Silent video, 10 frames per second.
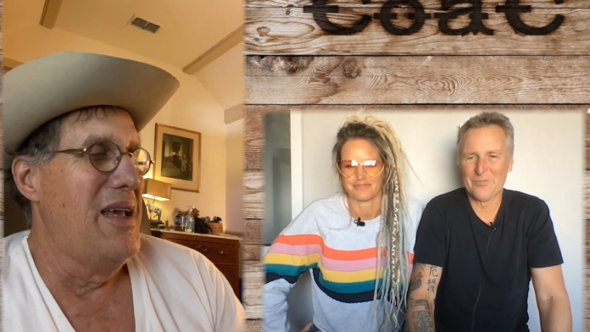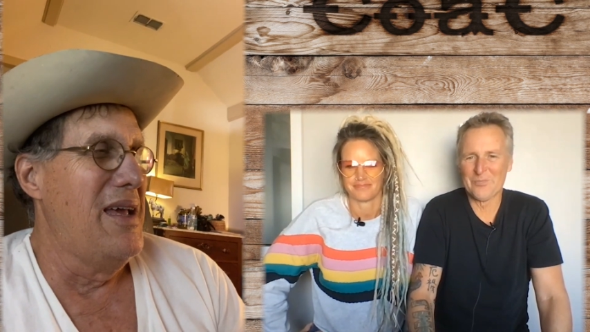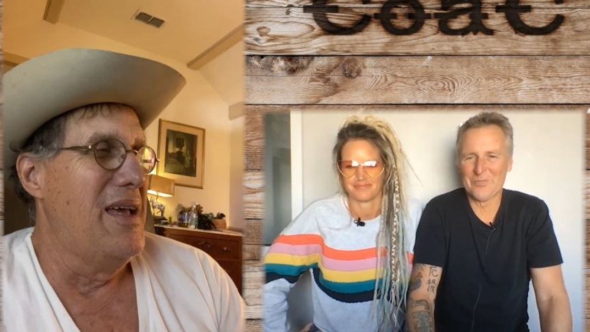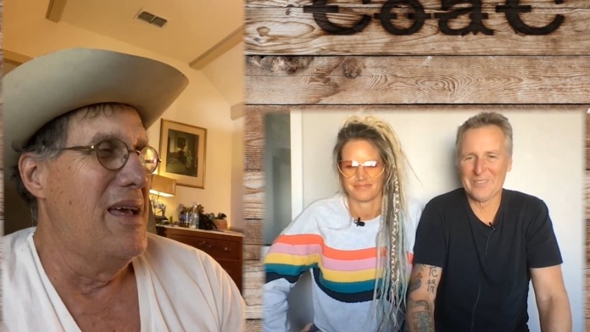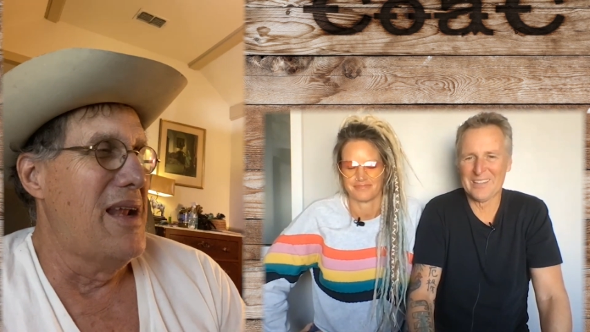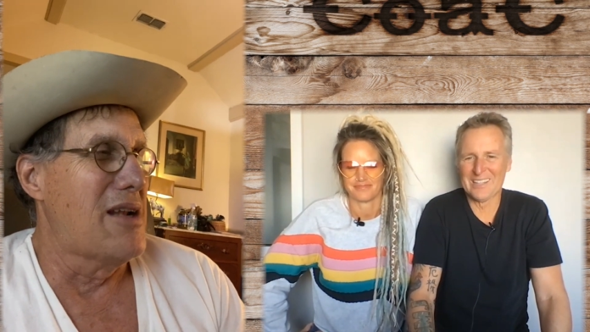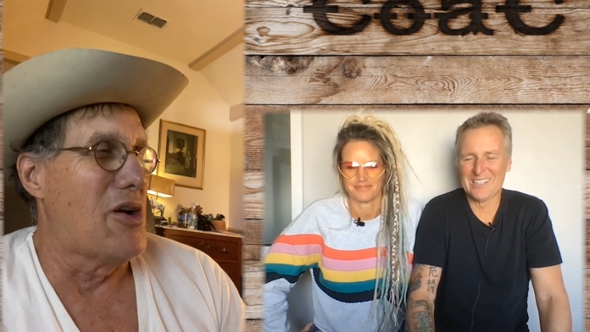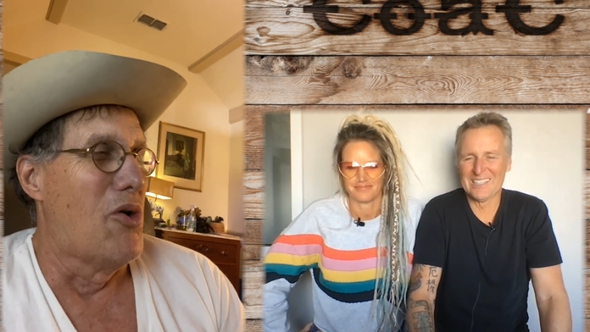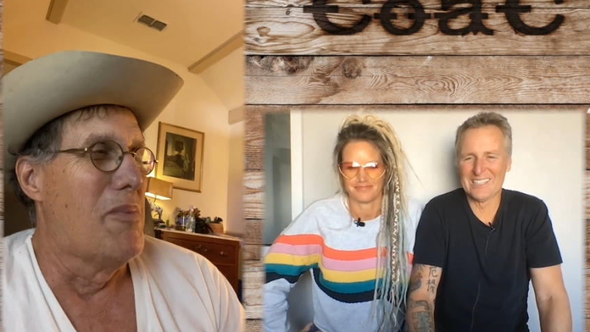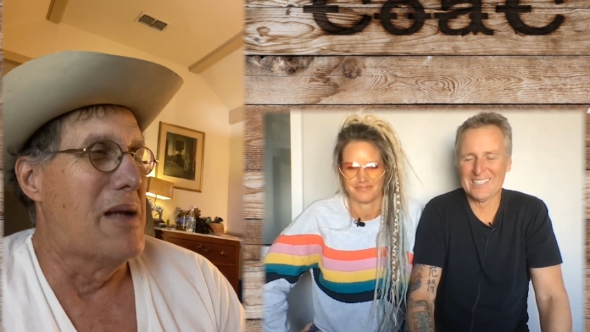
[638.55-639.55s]
Speaker 1: and I
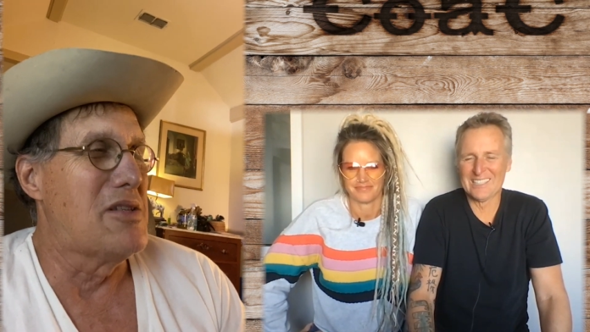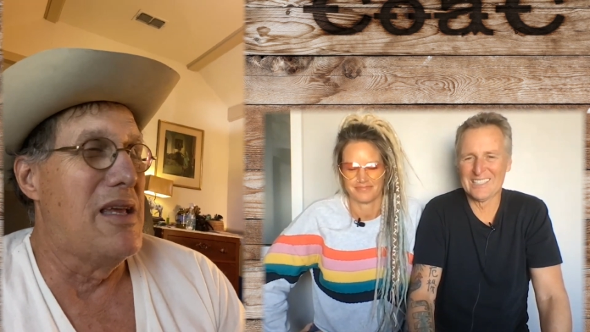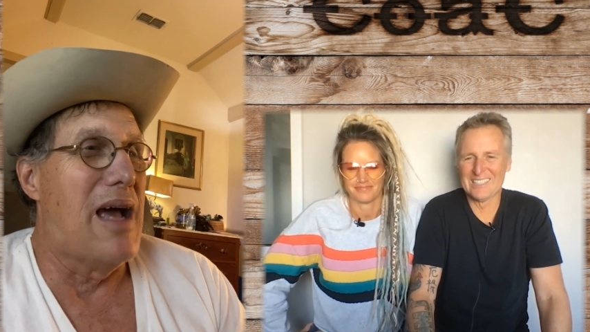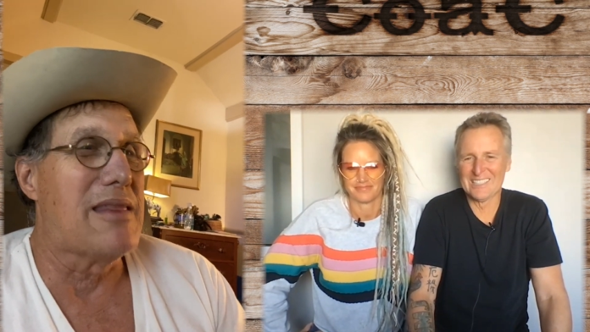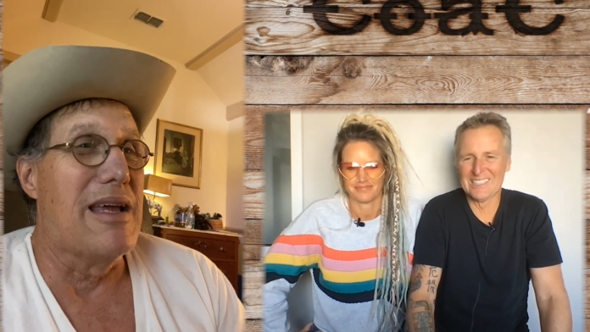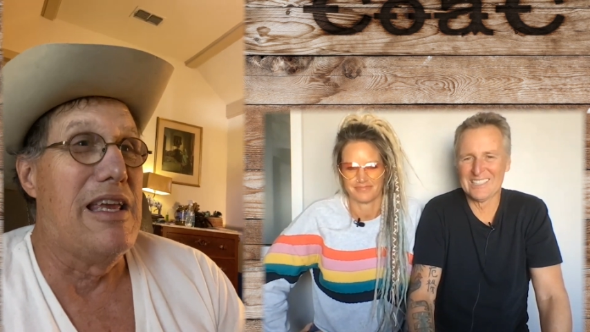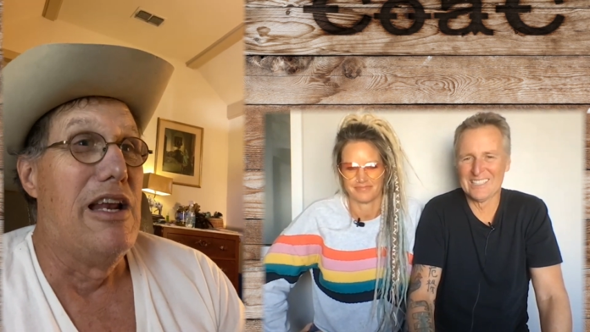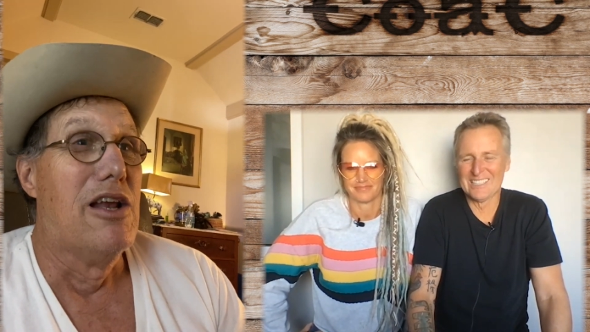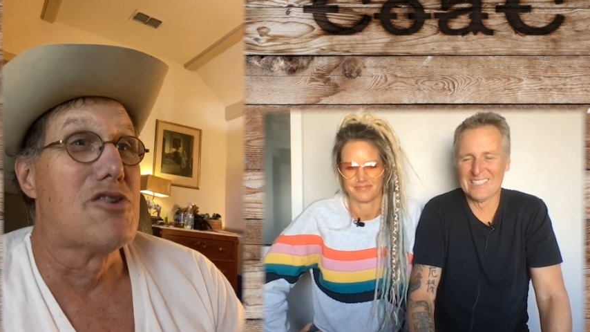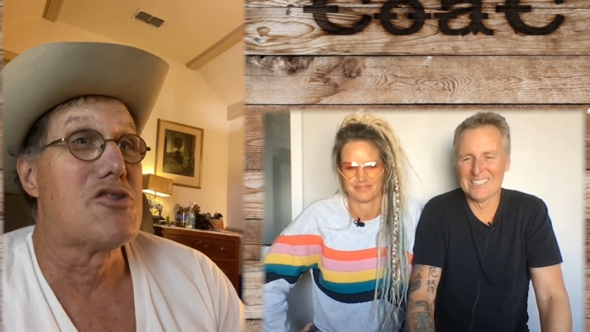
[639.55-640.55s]
told him, I said, I think
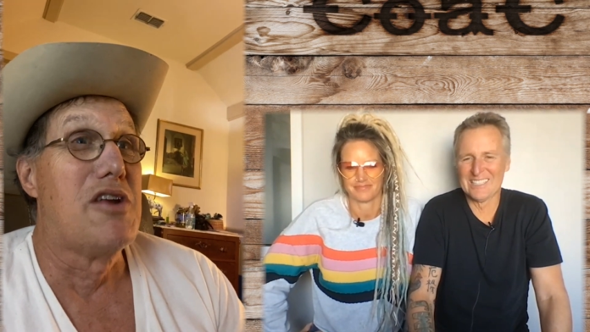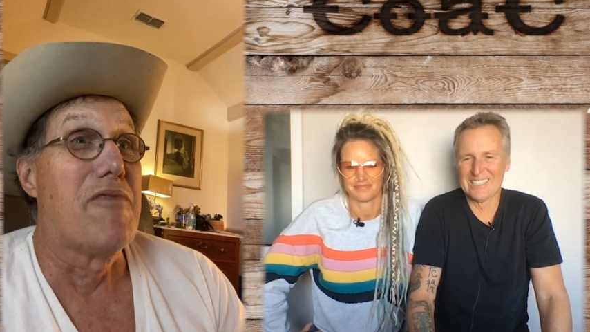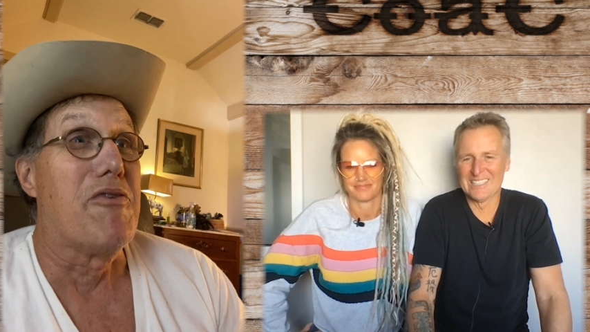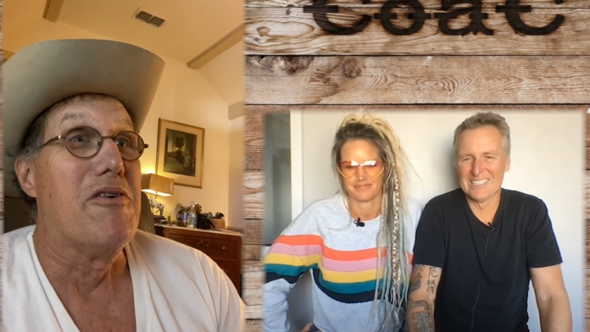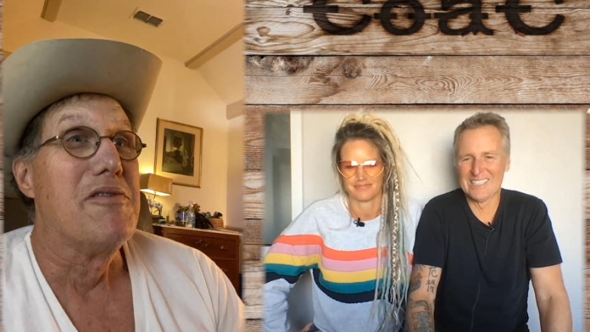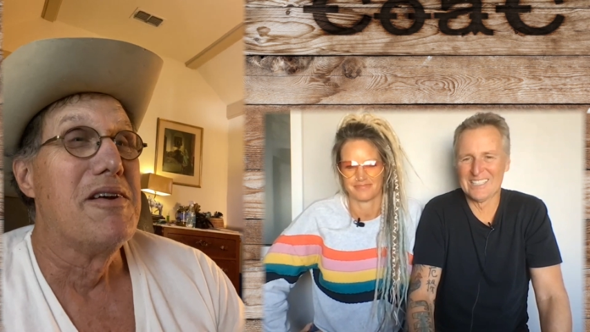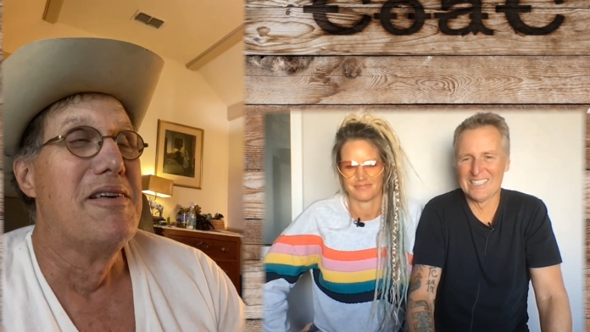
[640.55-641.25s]
he looks different.